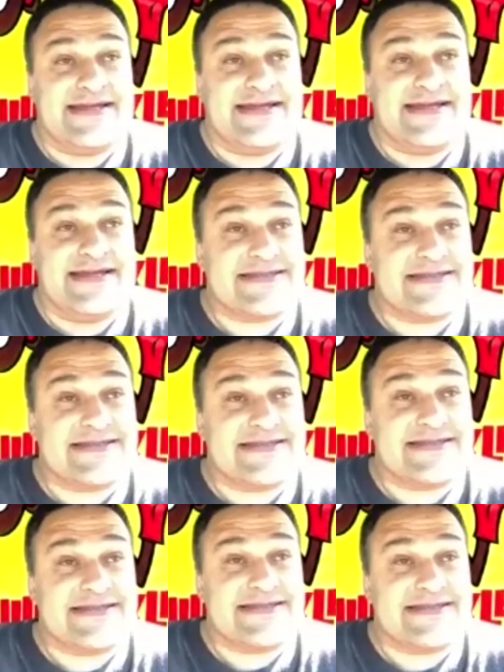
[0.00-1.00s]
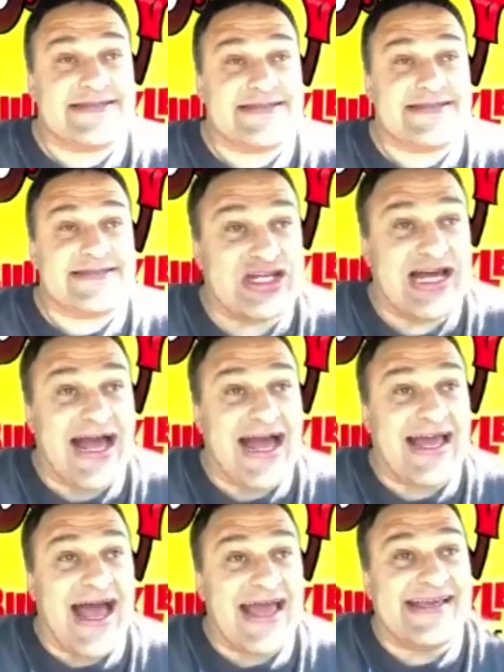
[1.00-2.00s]
actually a good question. I
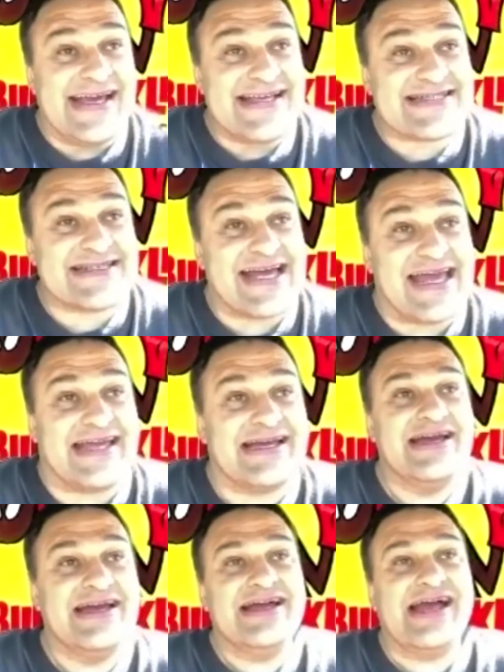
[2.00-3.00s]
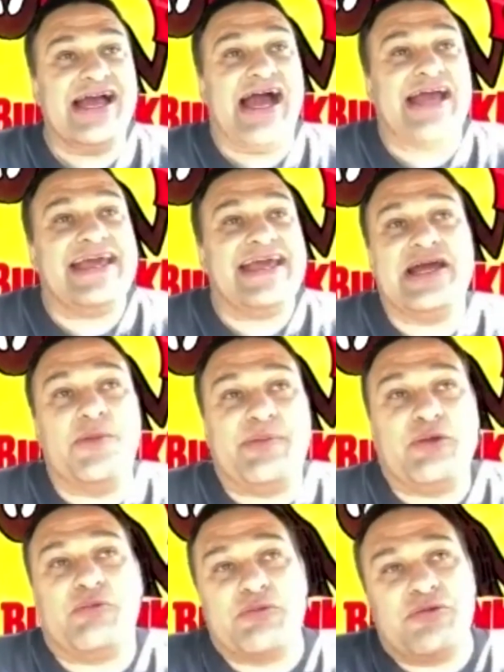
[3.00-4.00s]
guess like I can't help
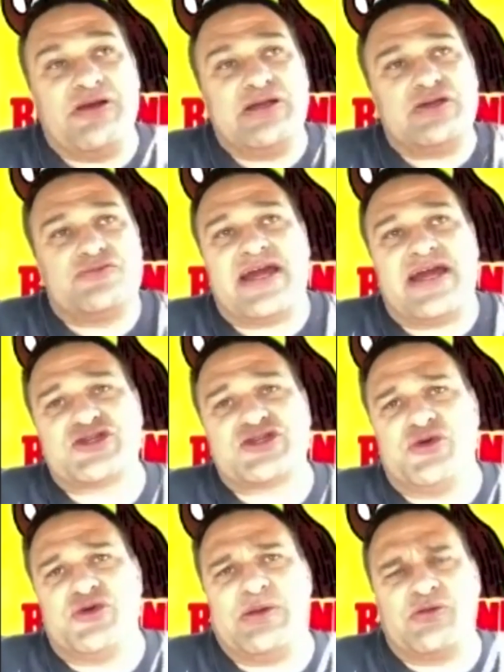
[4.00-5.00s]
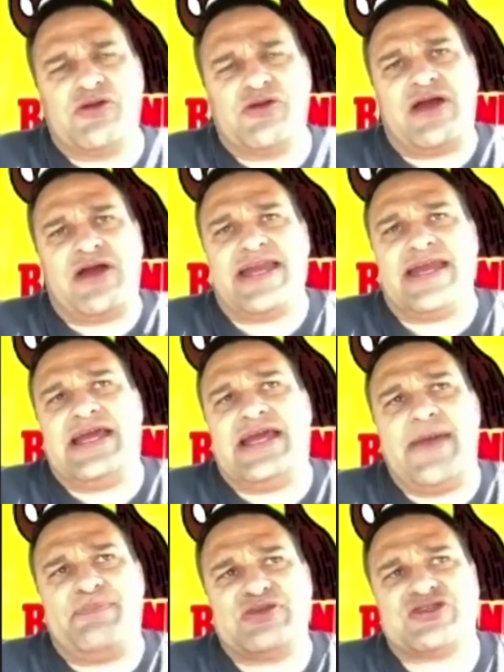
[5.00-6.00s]
it. When we're in the writer's room and we're
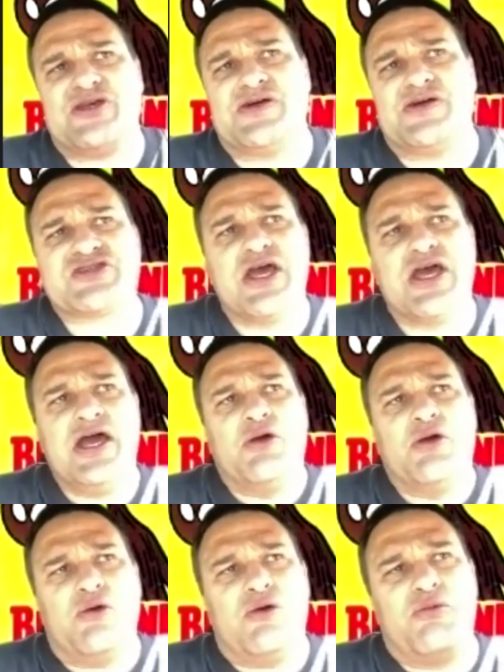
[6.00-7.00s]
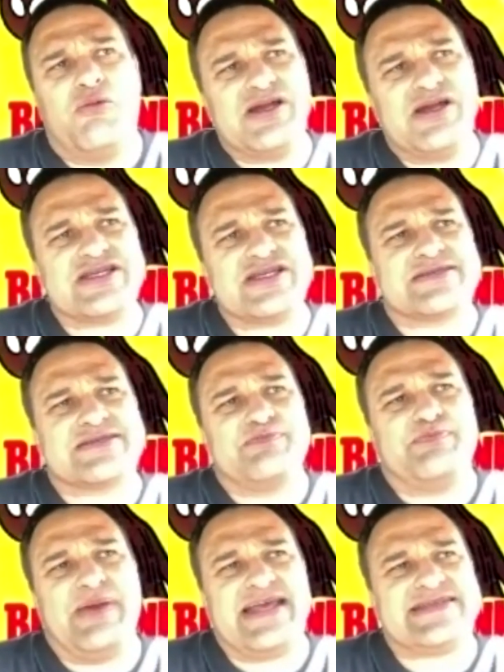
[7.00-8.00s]
writing episodes, we're just
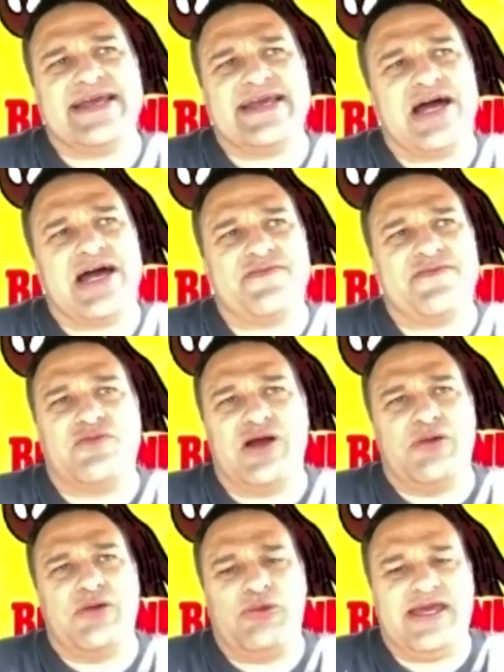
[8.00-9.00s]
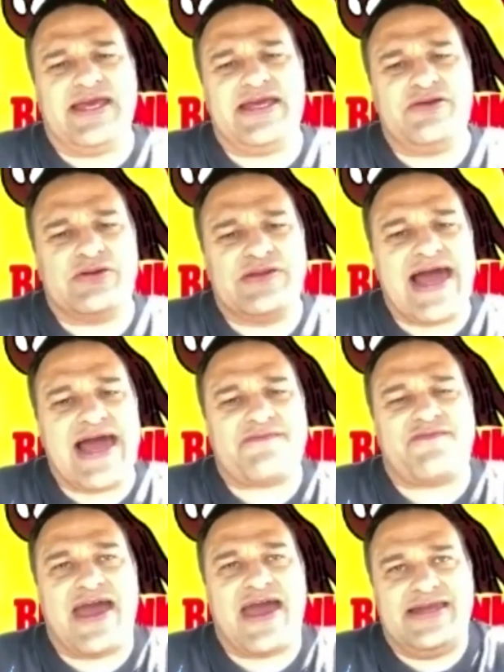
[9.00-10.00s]
basing it off of what we
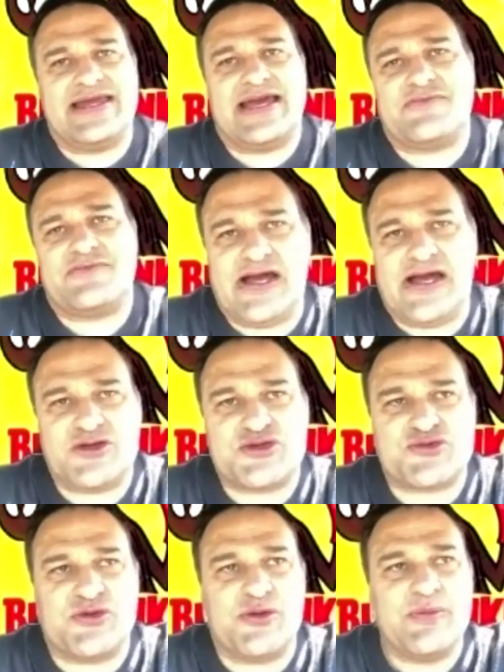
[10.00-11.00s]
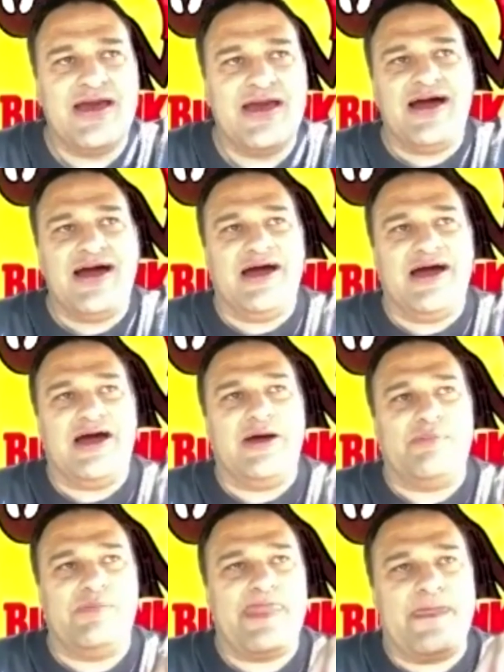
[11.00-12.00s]
laugh at in that writer's room.
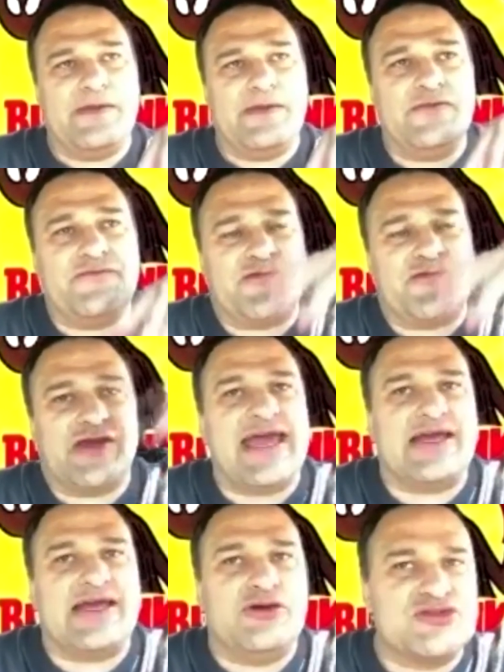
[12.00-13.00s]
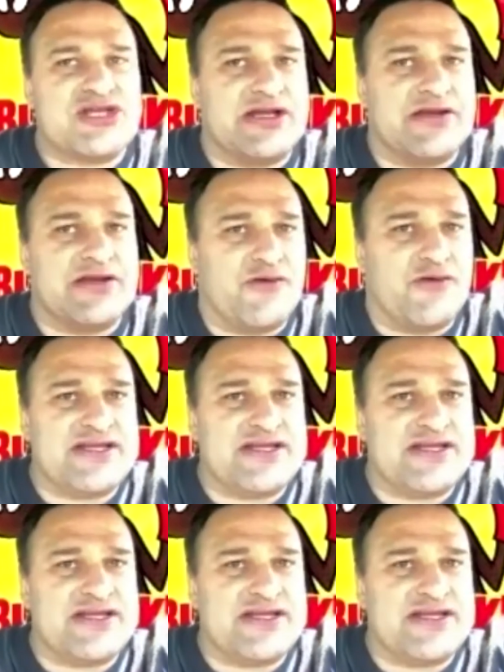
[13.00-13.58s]
You forget who's gonna